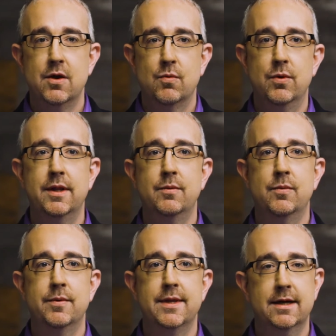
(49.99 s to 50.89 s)
really
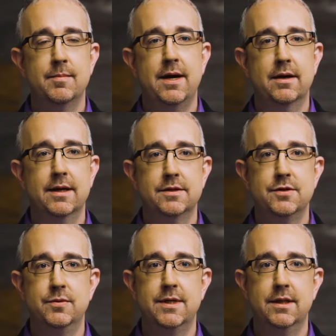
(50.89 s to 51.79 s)
when we think about its
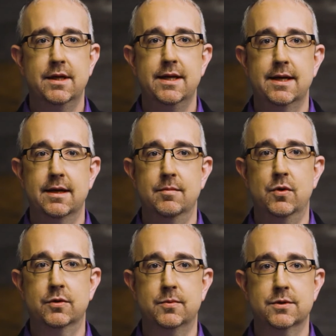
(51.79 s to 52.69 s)
utility in
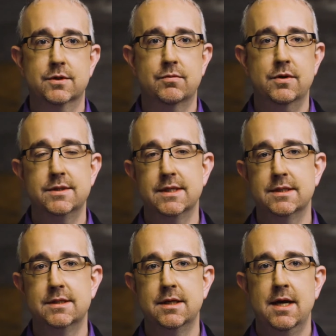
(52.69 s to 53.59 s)
multiple
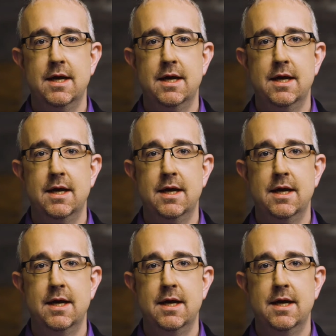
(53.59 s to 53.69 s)
sclerosis,